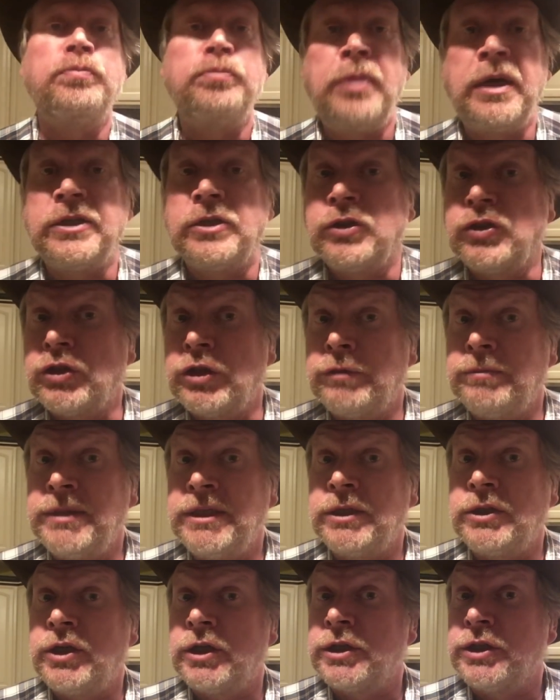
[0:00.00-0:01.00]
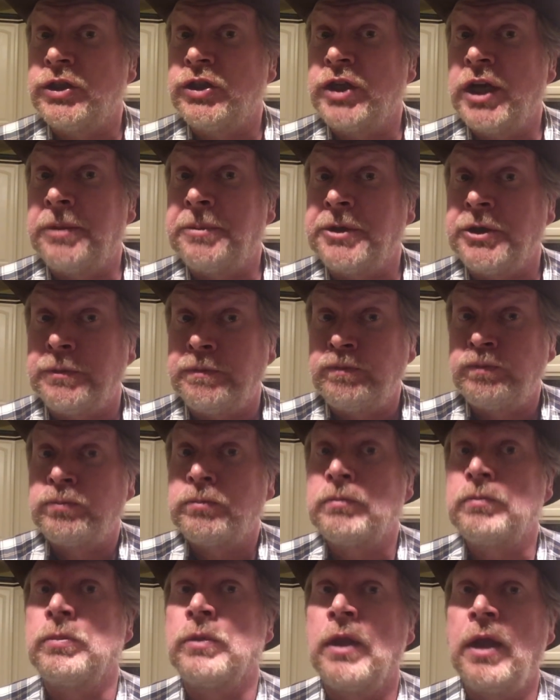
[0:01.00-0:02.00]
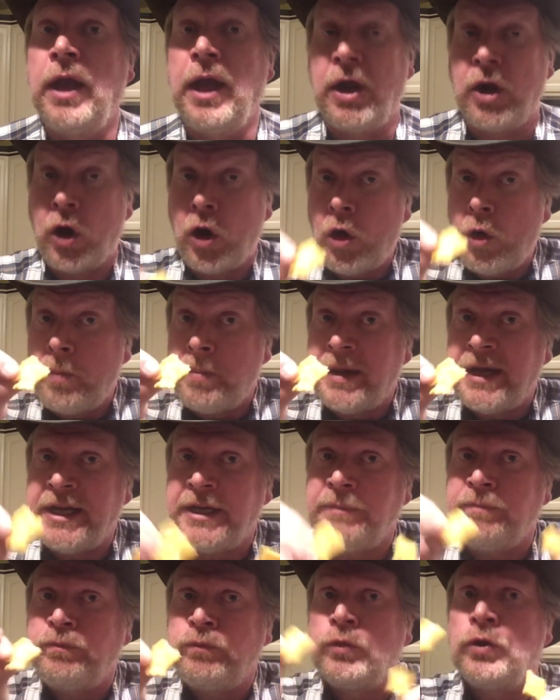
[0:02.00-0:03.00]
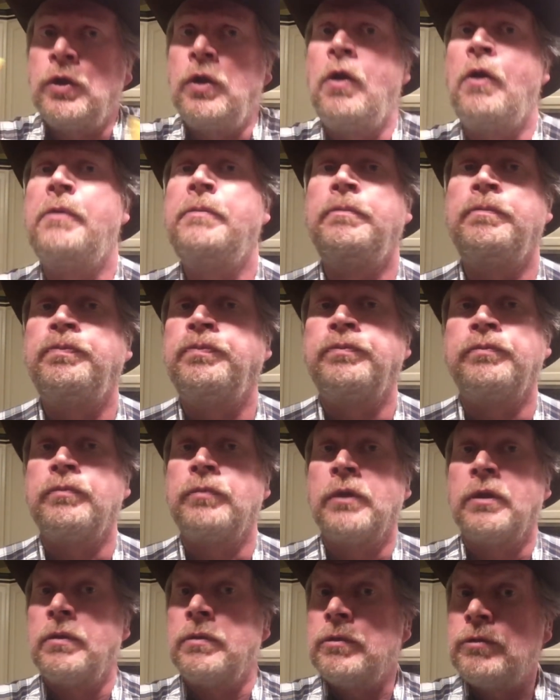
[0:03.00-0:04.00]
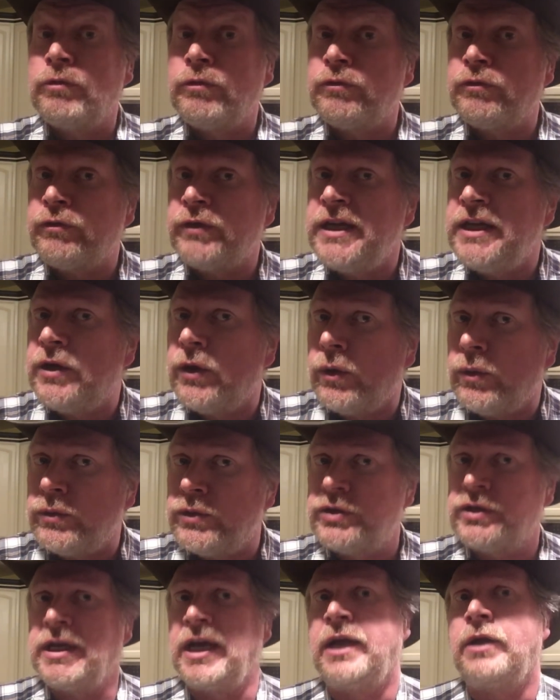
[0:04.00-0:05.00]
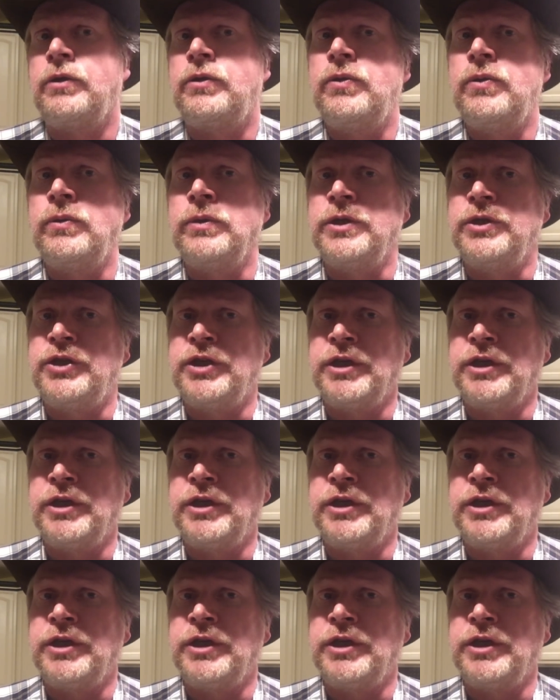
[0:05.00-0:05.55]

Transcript: About to serve me a turkey sandwich and homemade Frito style corn